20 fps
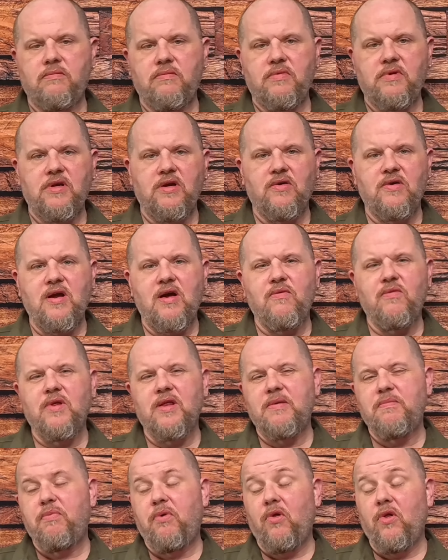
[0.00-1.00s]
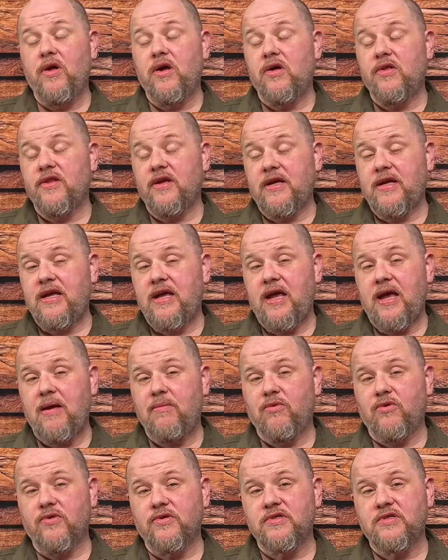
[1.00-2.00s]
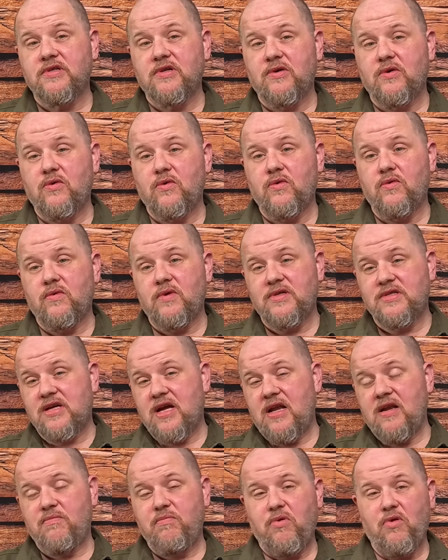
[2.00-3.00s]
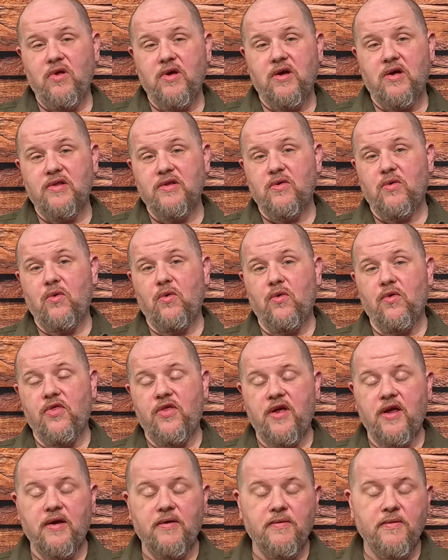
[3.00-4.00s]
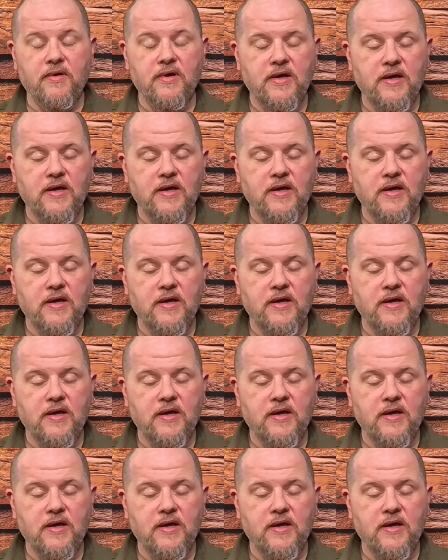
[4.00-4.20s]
you're not really pulling on the cable, so it's kind of pulling on the whole thing.